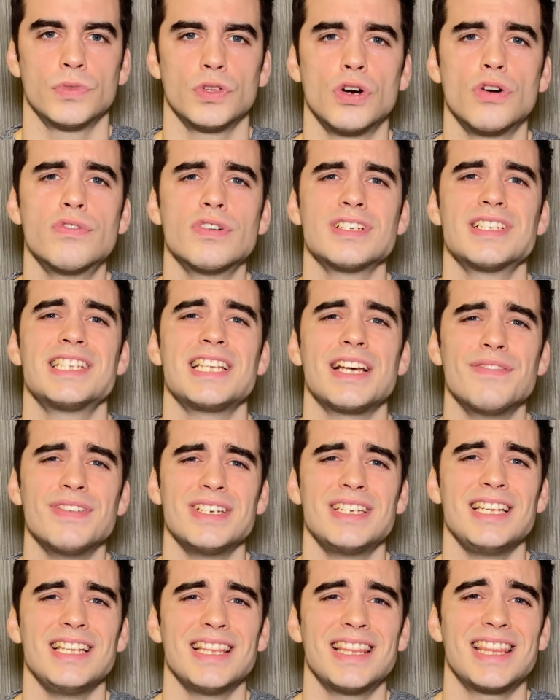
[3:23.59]
Over
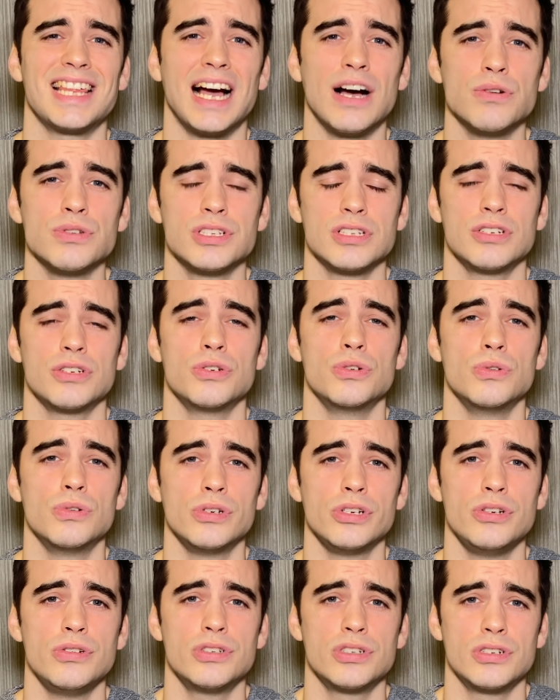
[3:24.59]
17,000 Google
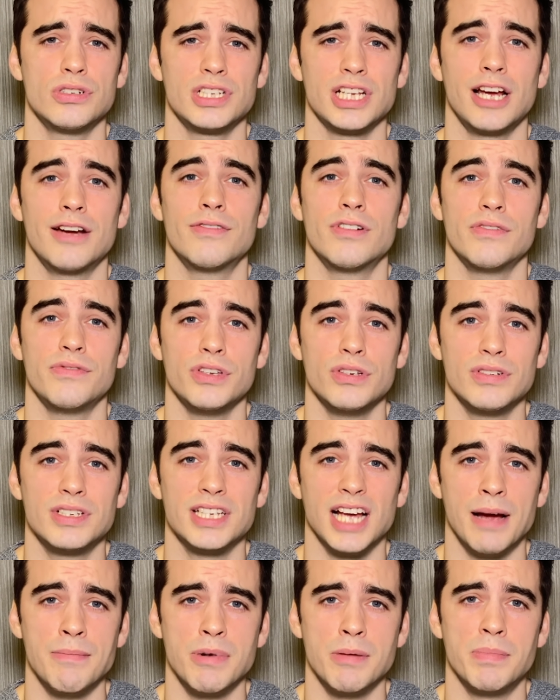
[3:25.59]
users have reviewed
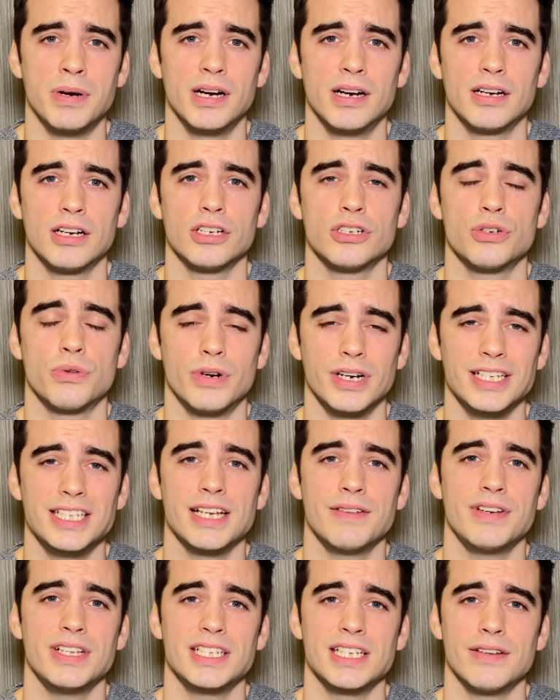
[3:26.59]
Cyberpunk
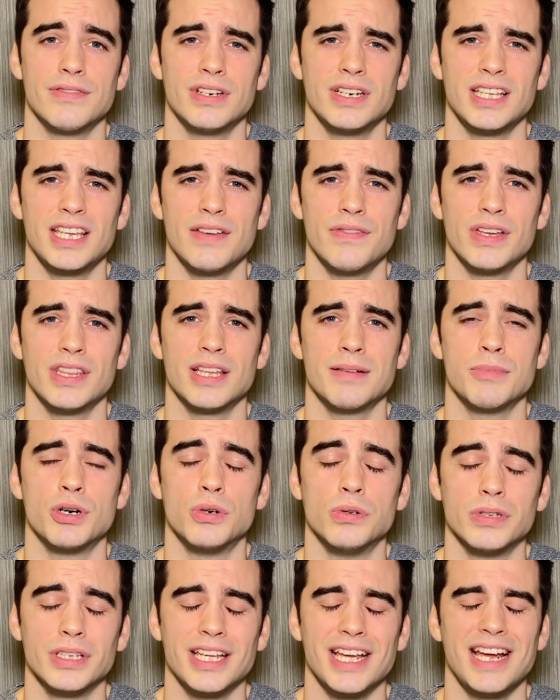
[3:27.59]
2077, giving them
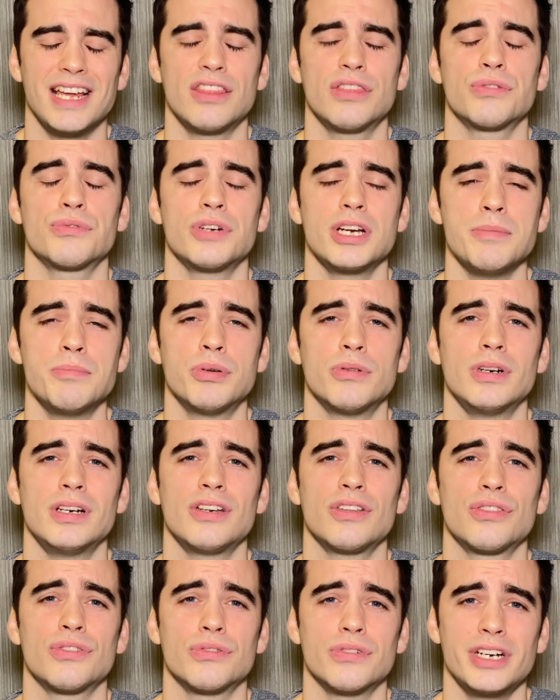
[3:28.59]
only a
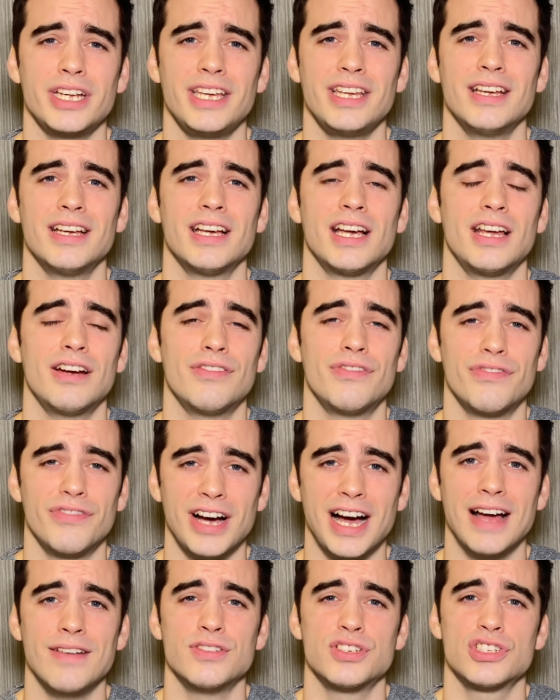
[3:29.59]
3.3 out of
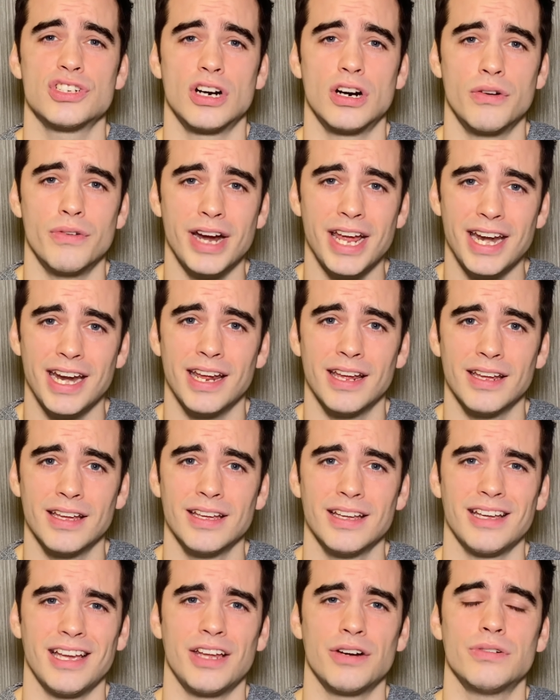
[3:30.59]
5-star
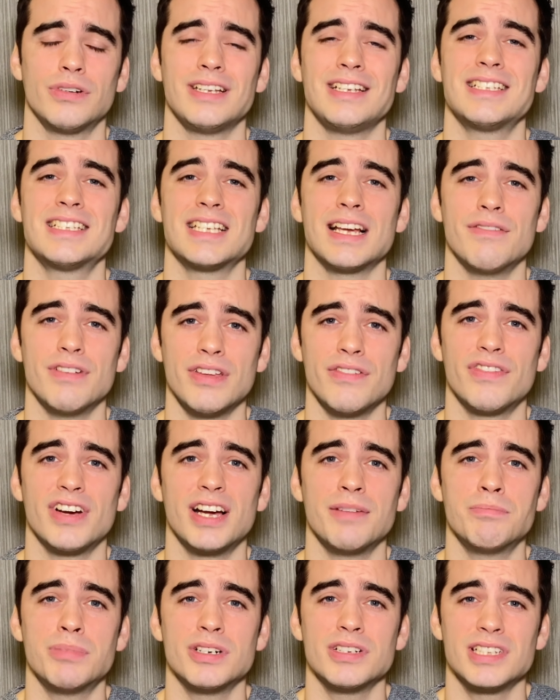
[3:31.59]
rating, and only
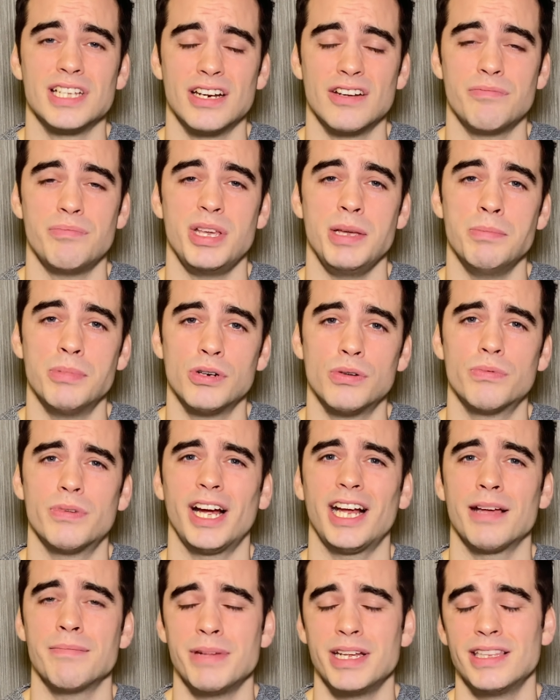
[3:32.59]
75% of people
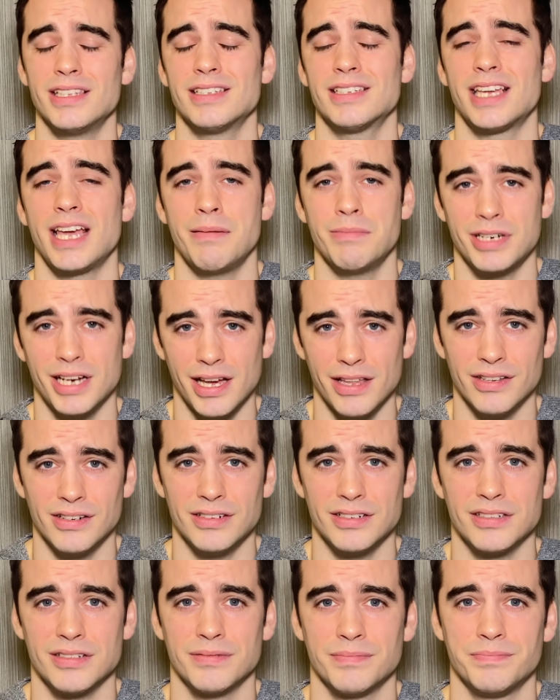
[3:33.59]
recommend this game to
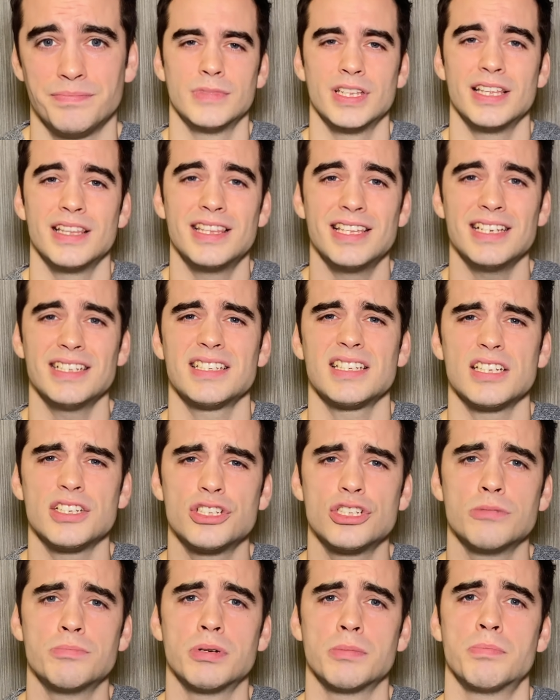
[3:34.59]
others. This is
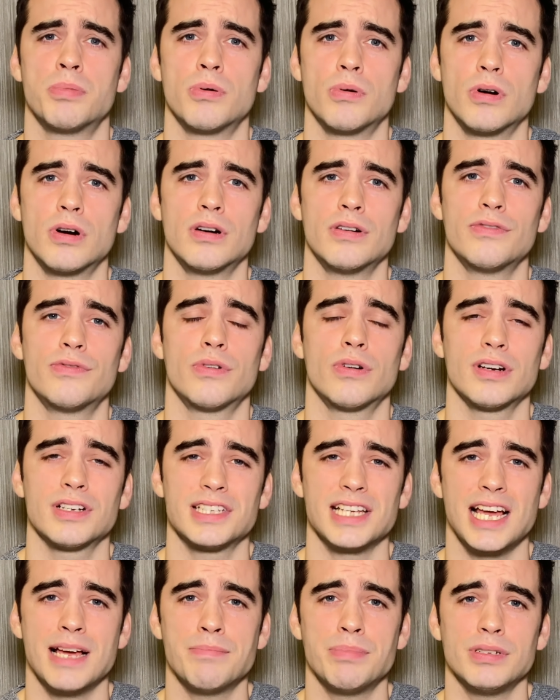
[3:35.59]
super poor. For
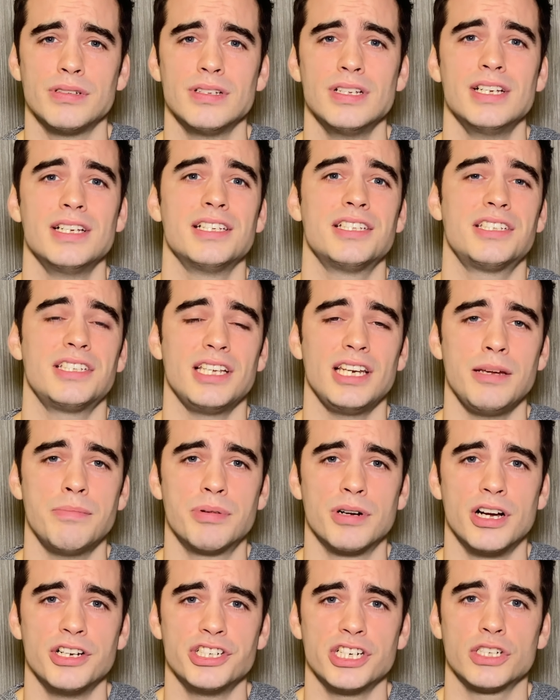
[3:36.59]
example, CD
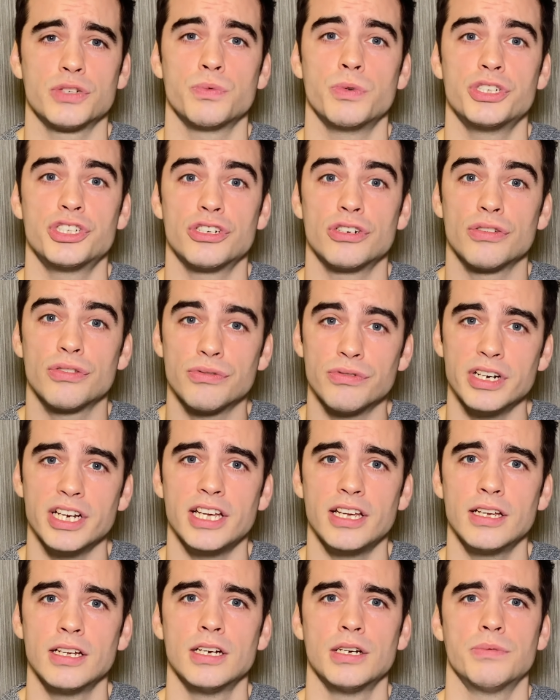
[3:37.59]
Projekt's Witcher
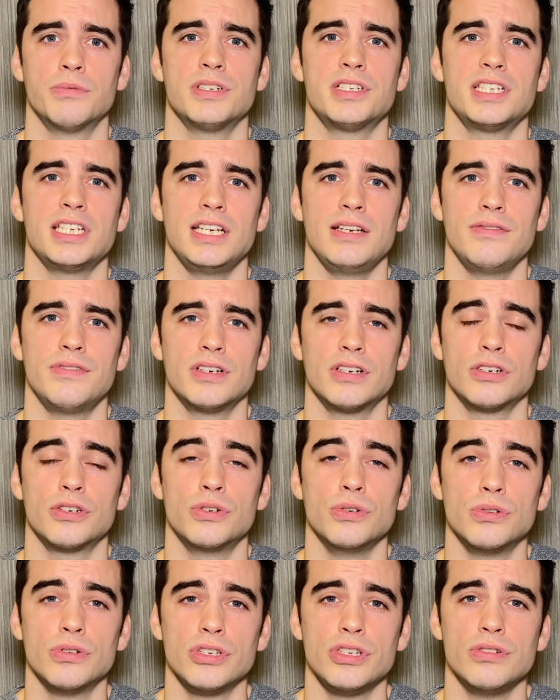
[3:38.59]
3 received
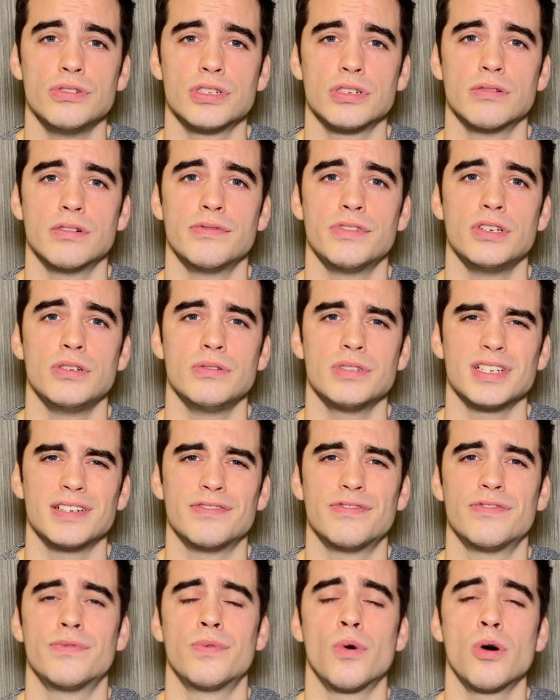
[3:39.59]
Google user reviews of
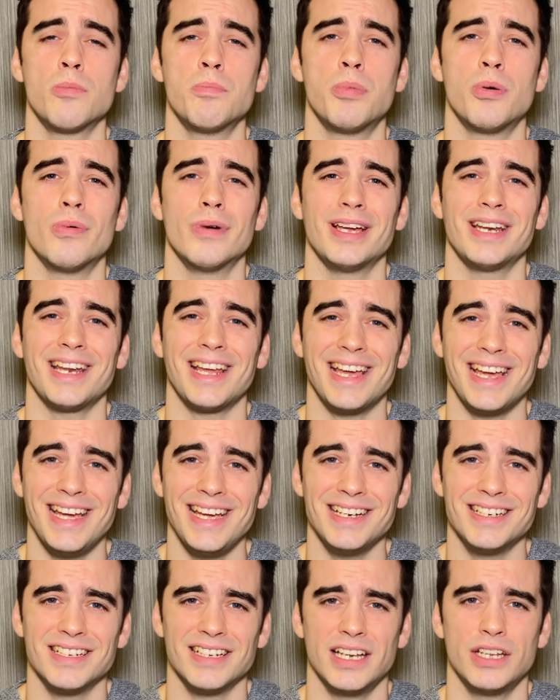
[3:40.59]

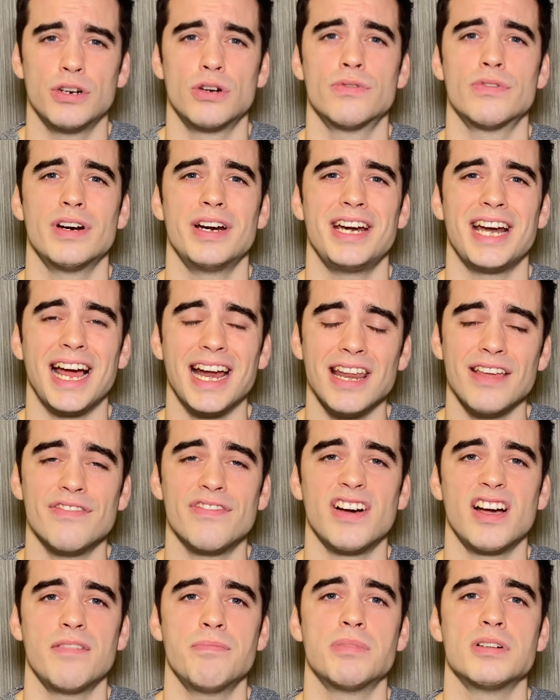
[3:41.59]
4.8, and over
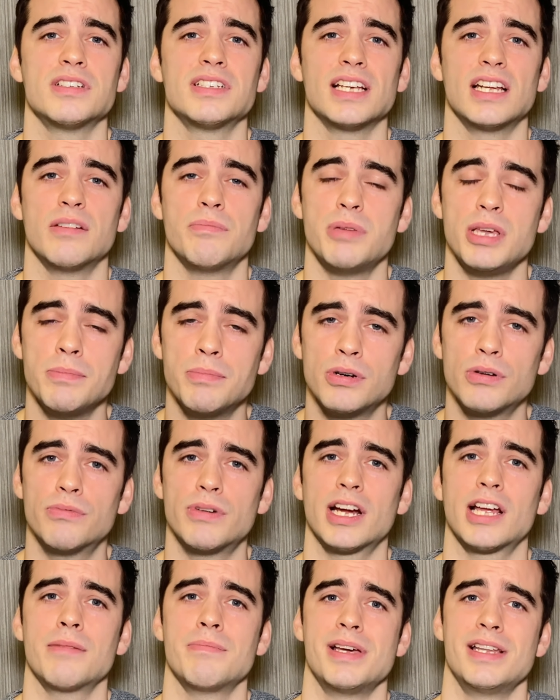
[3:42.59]
95% of people
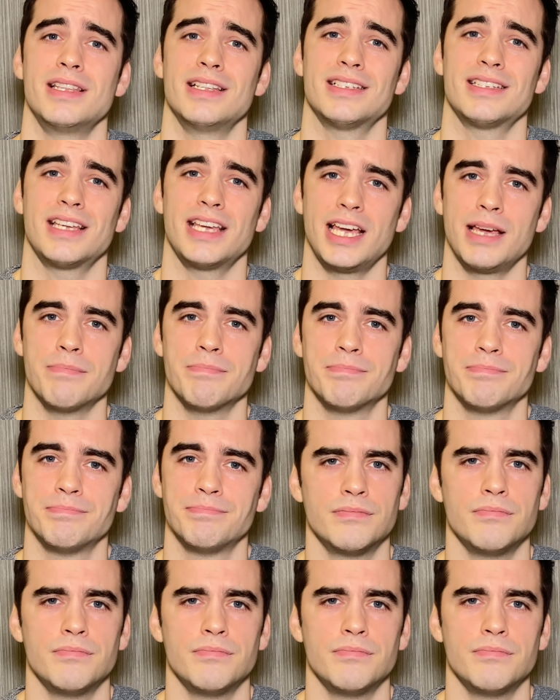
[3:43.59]
recommend this game.